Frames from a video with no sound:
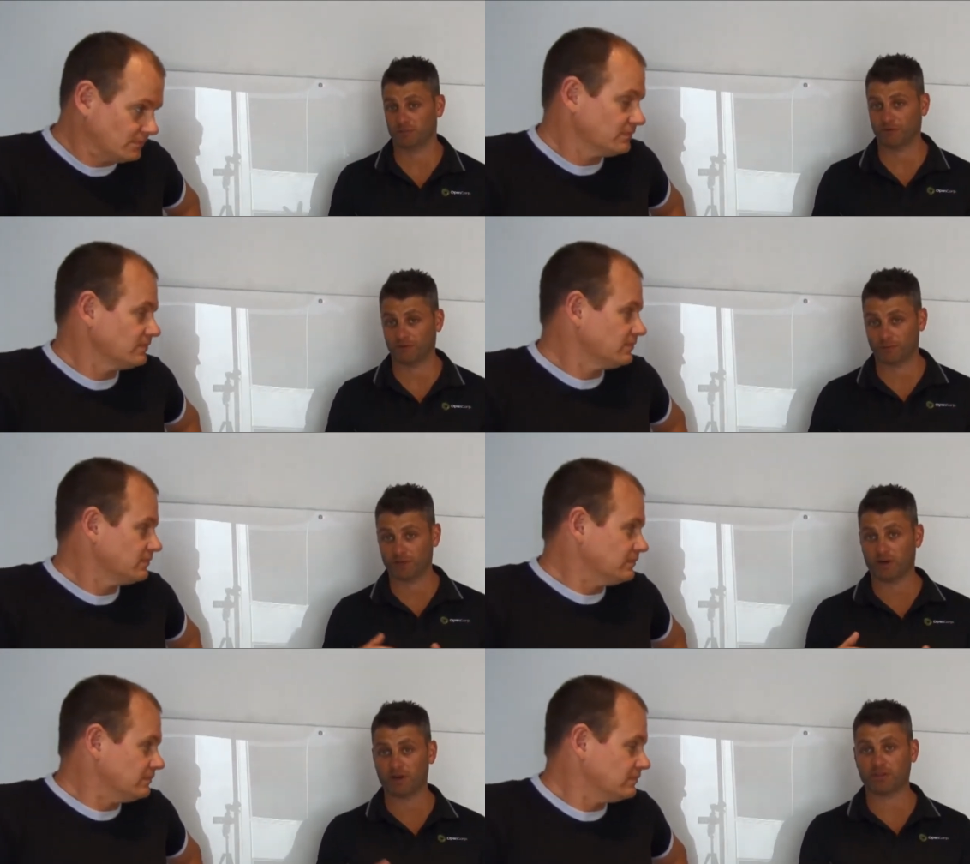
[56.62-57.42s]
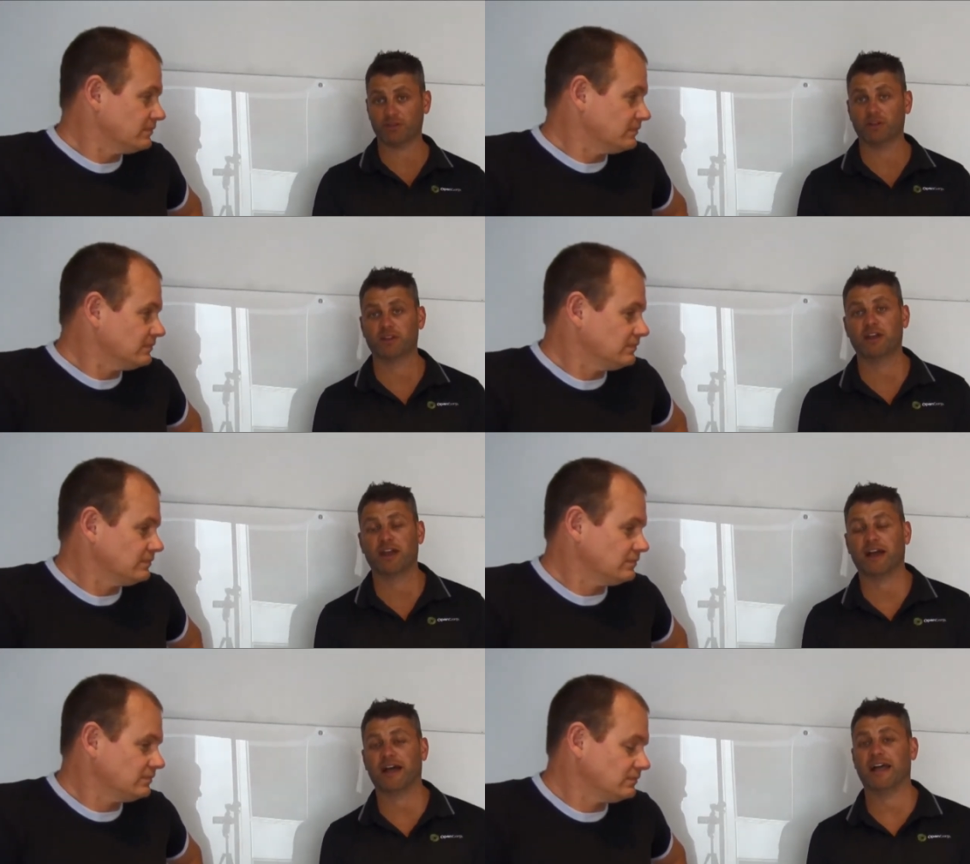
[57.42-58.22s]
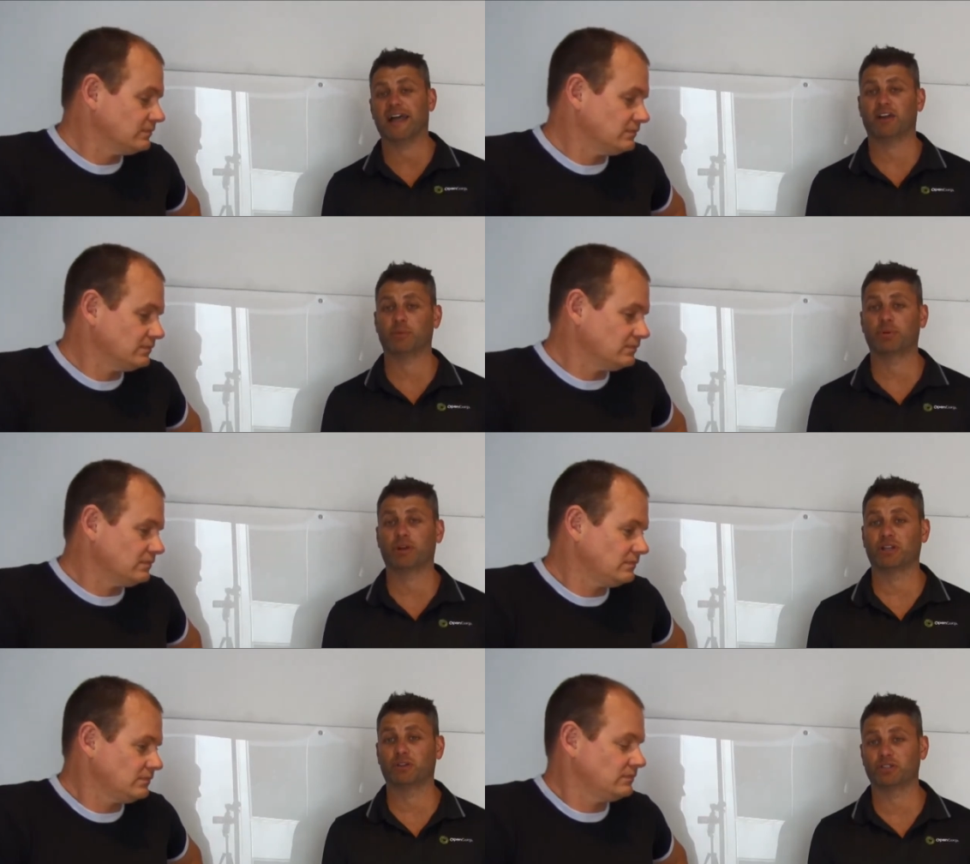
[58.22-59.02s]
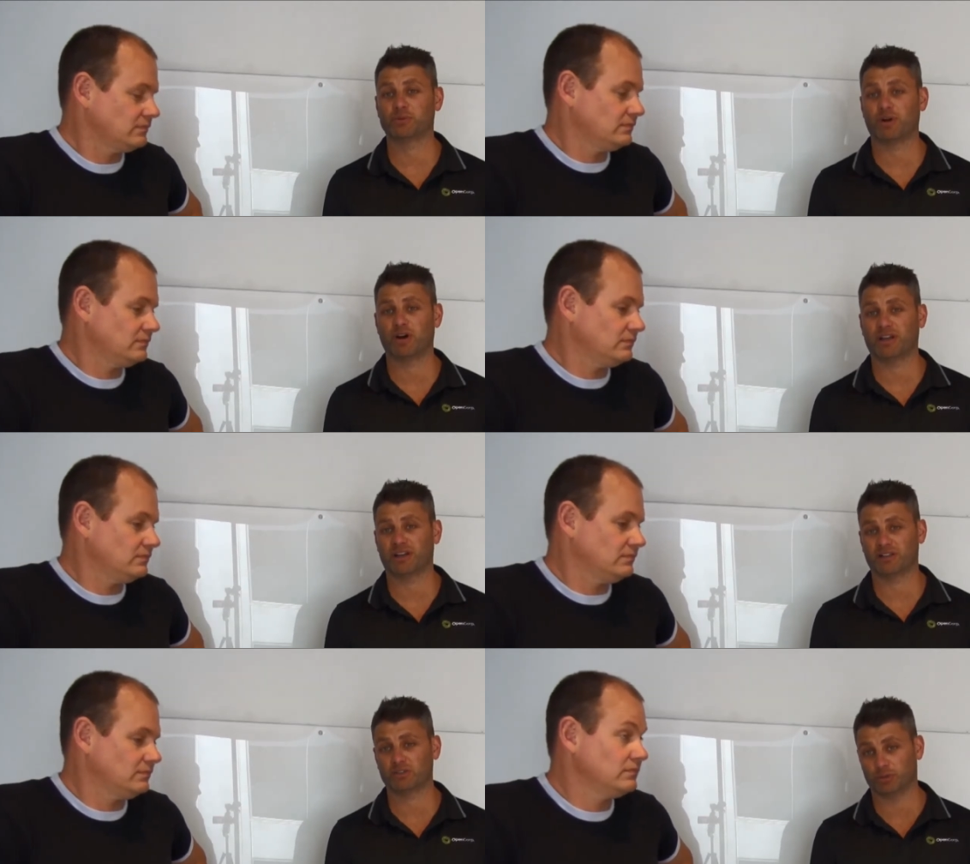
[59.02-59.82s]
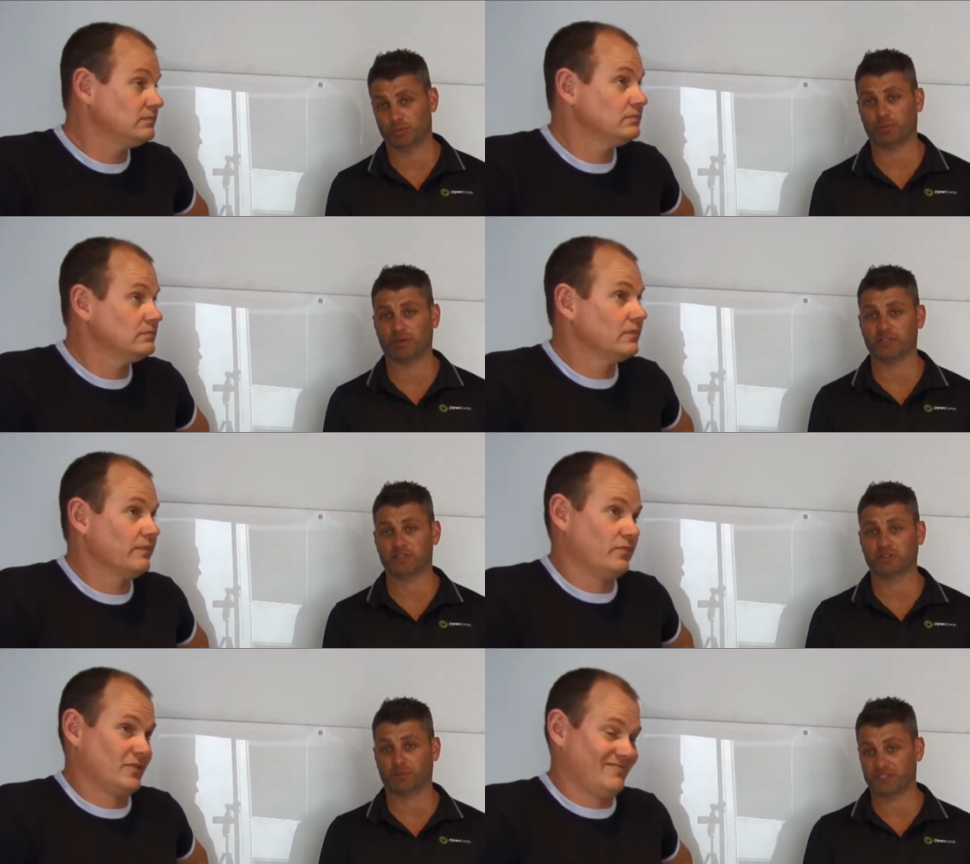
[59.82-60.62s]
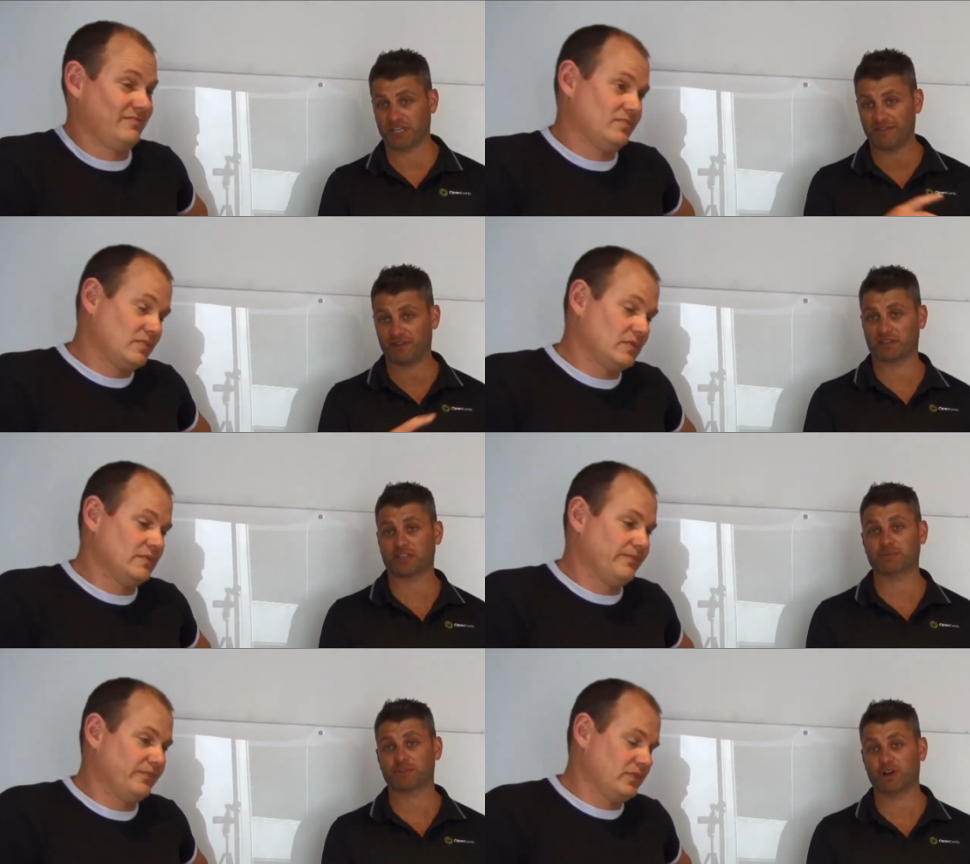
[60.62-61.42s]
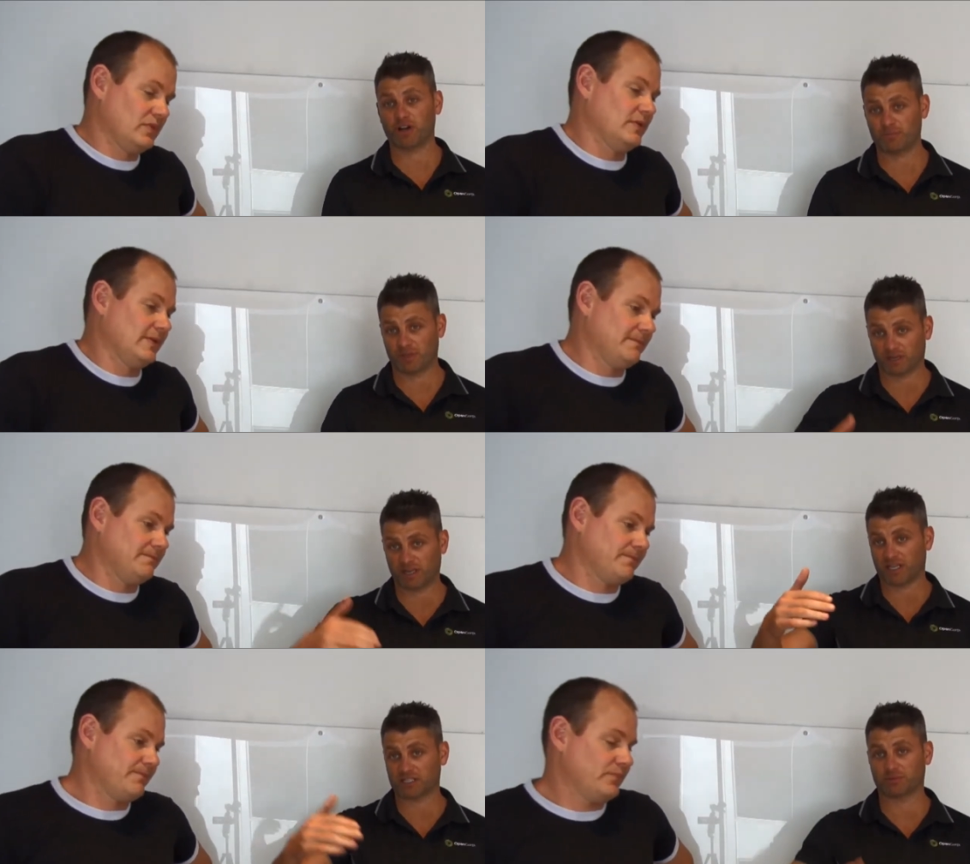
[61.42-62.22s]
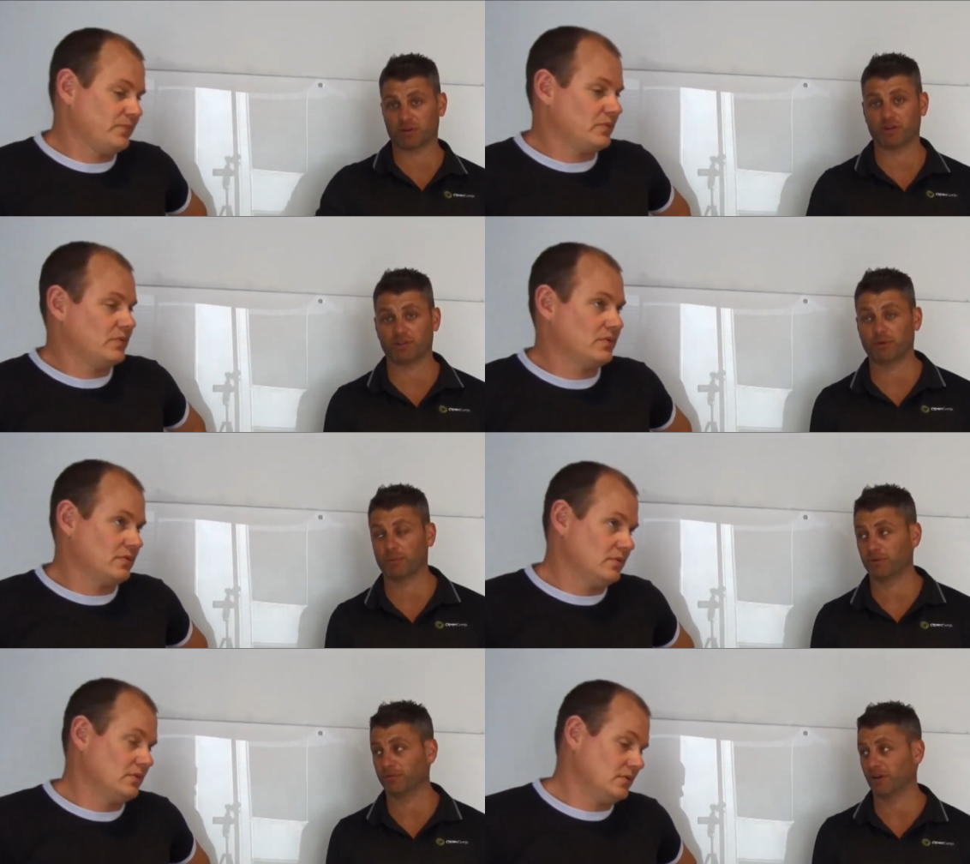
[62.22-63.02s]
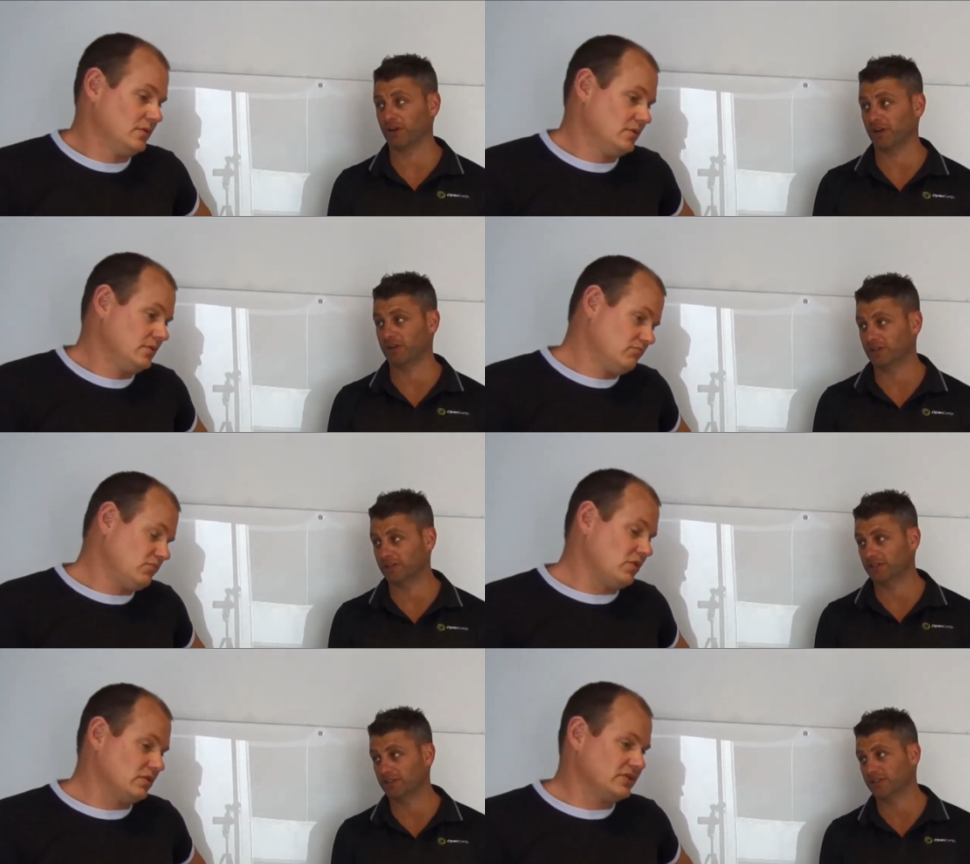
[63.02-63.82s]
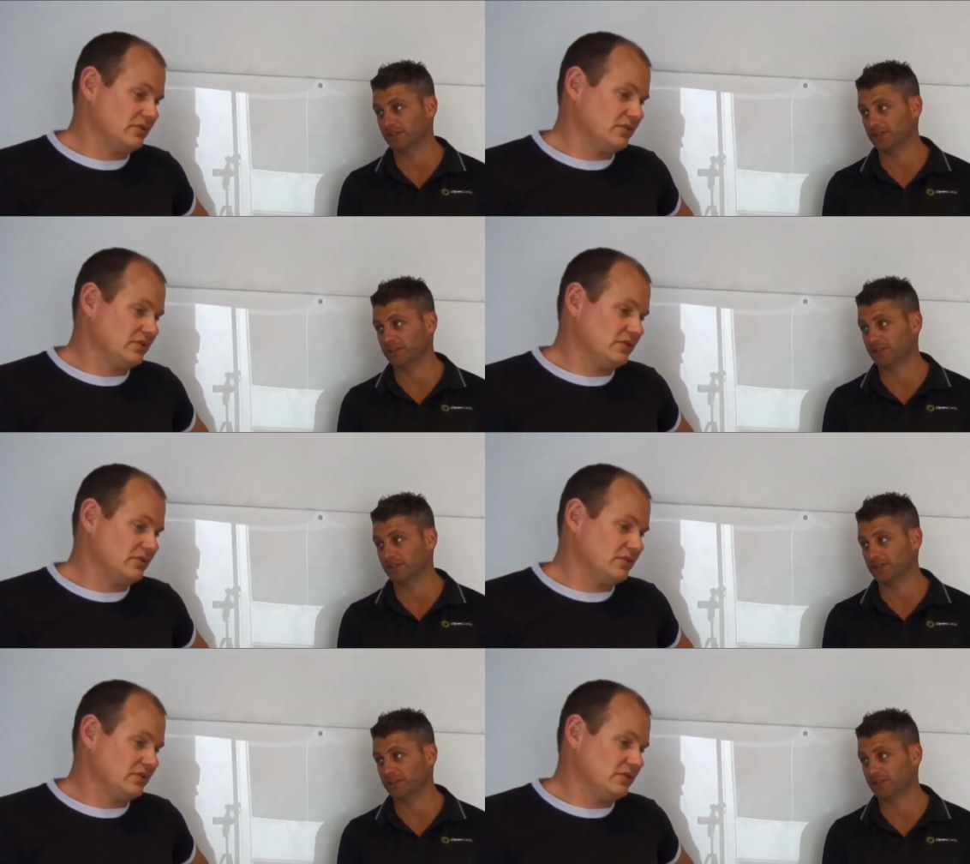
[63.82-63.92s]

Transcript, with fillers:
Speaker 1: I wait for a bit of growth, and I'd probably look to buy another two properties, because I'll be saving at the same time, and I'm getting some growth in my portfolio. Alright,